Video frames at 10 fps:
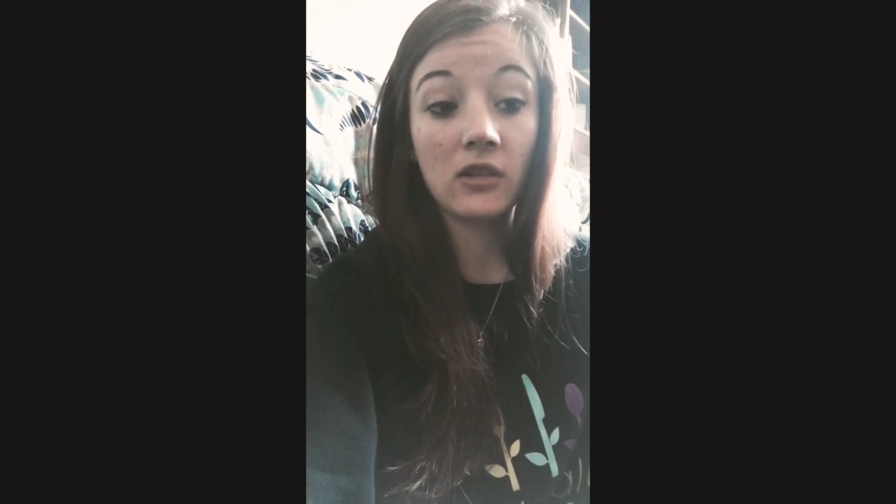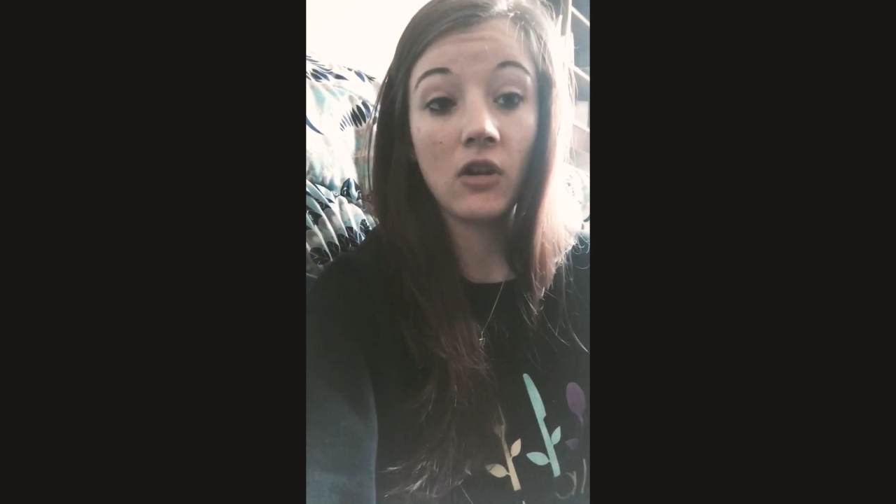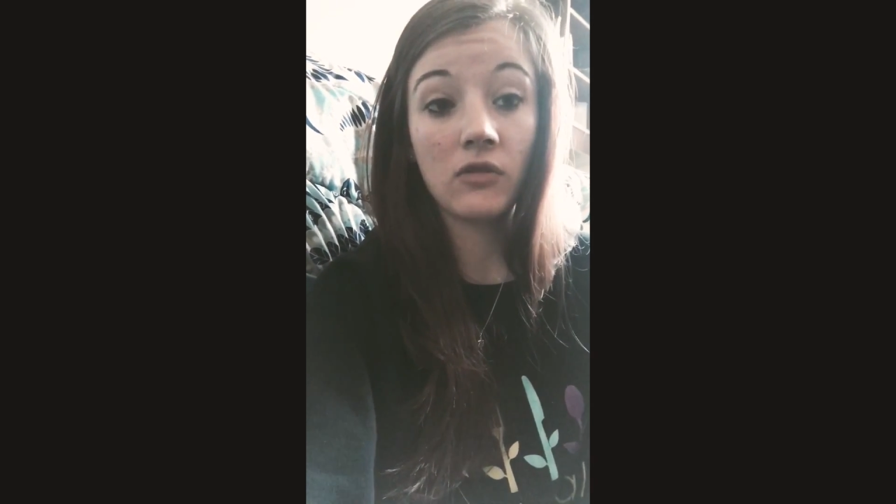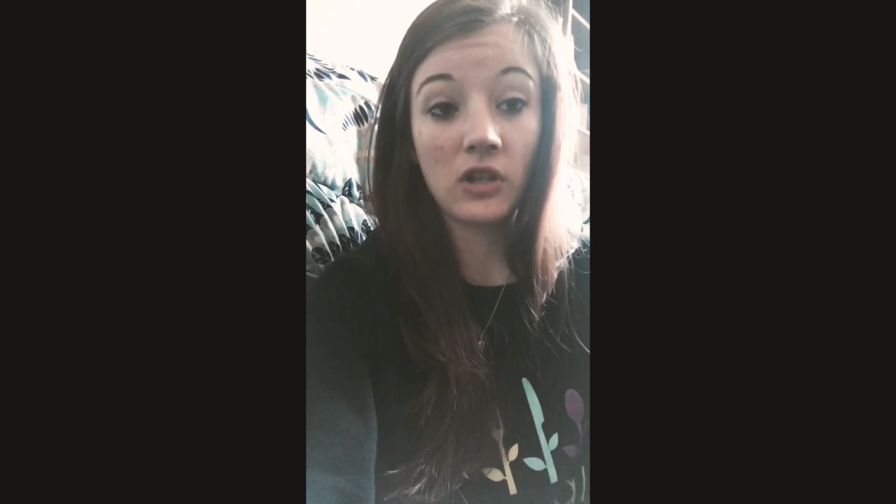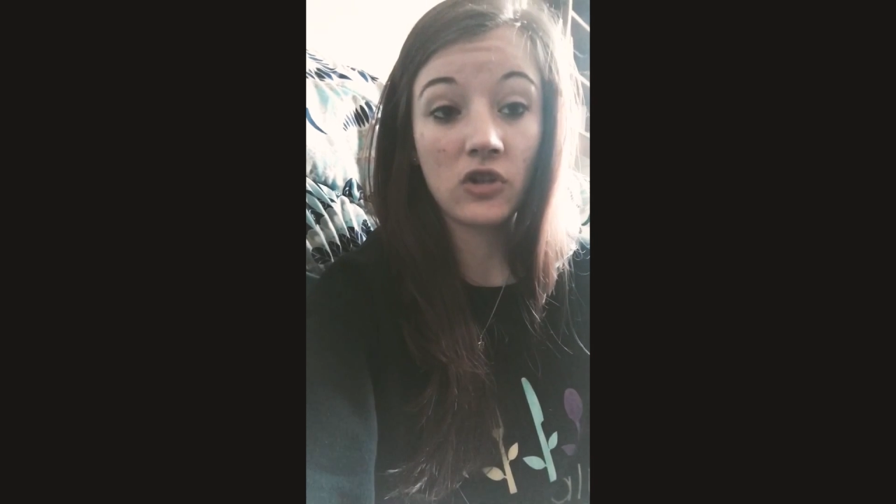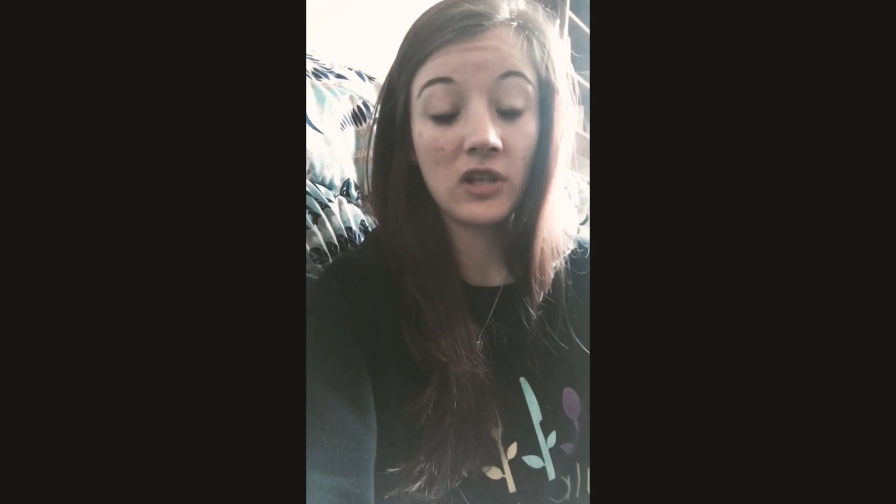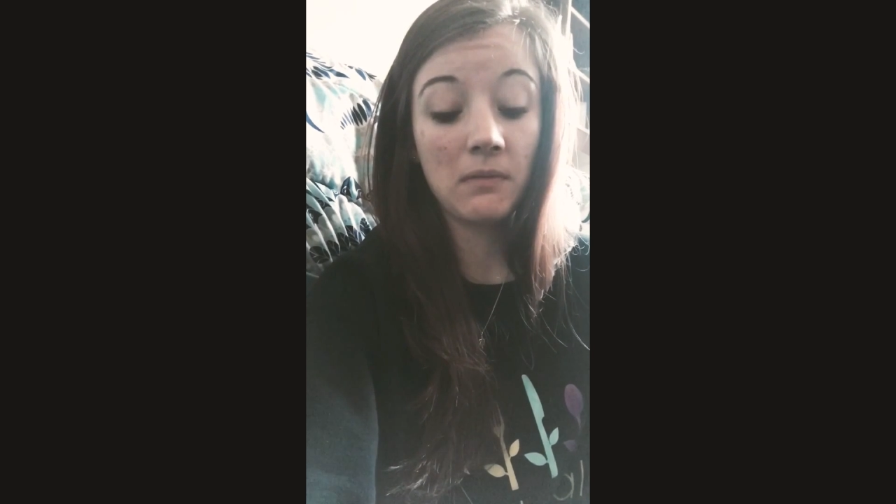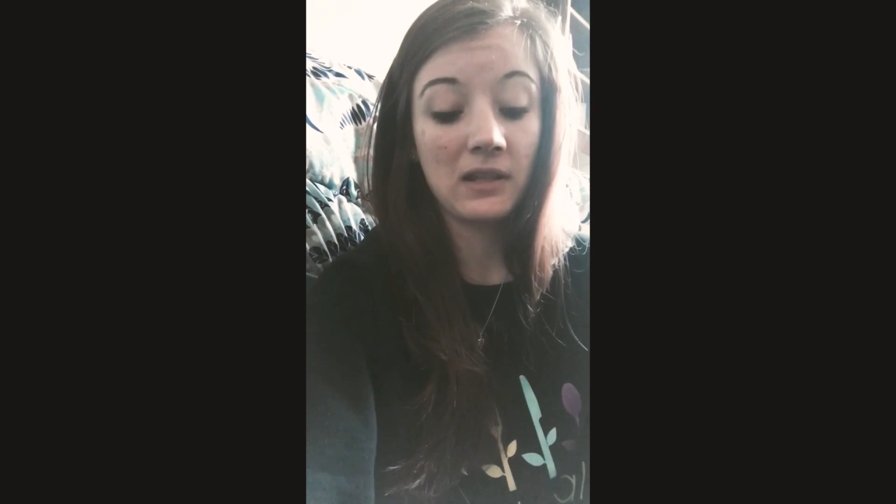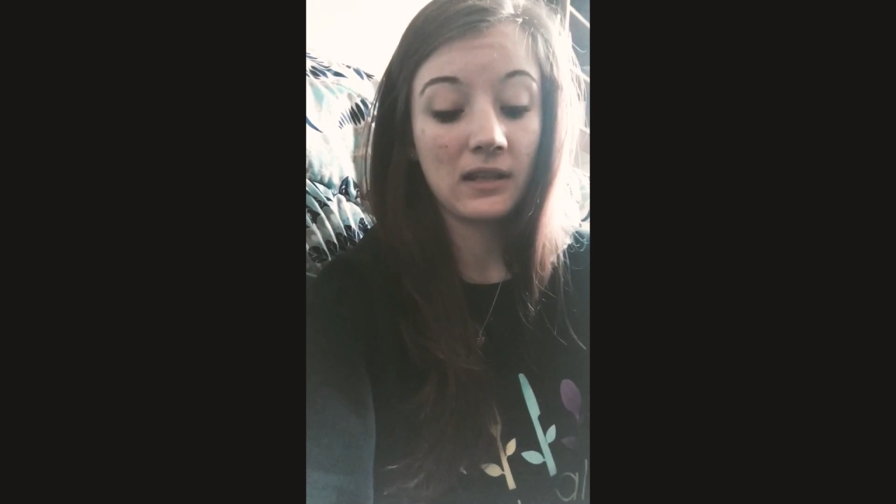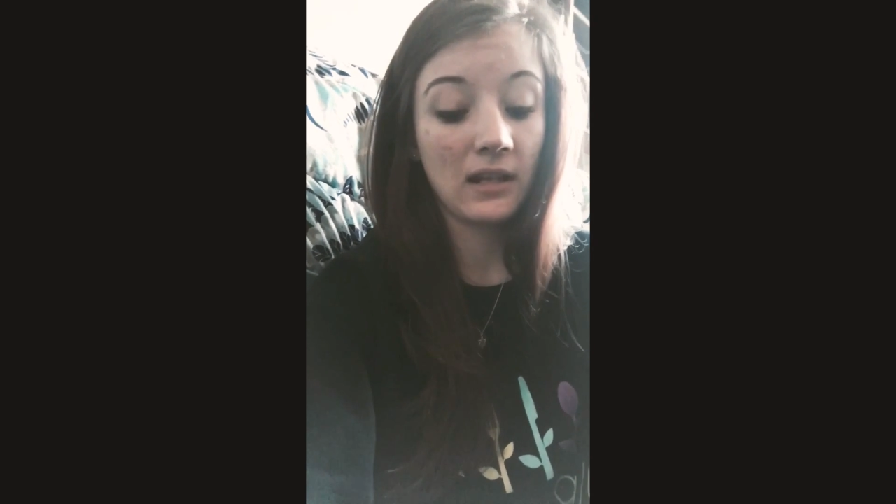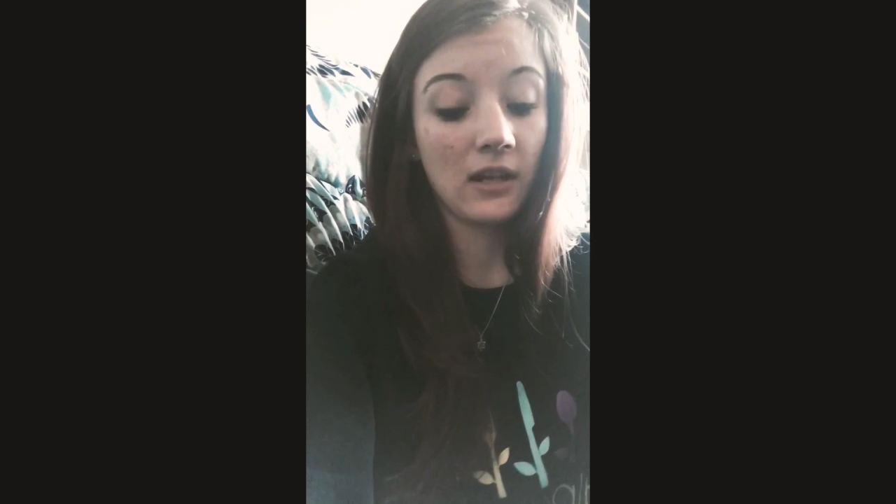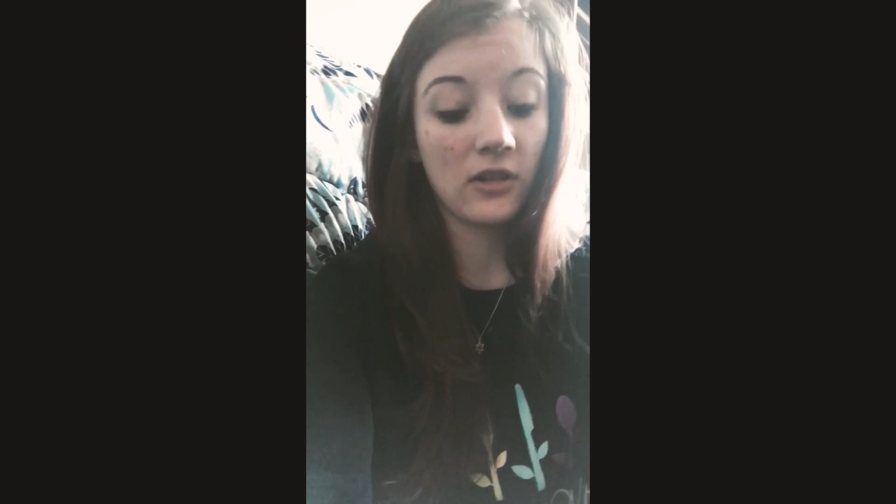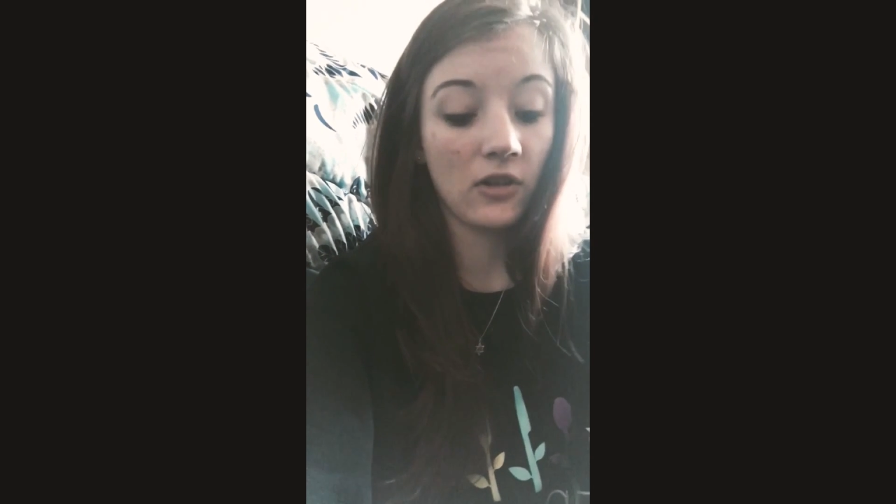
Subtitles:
it knows that she's supposed to stay in a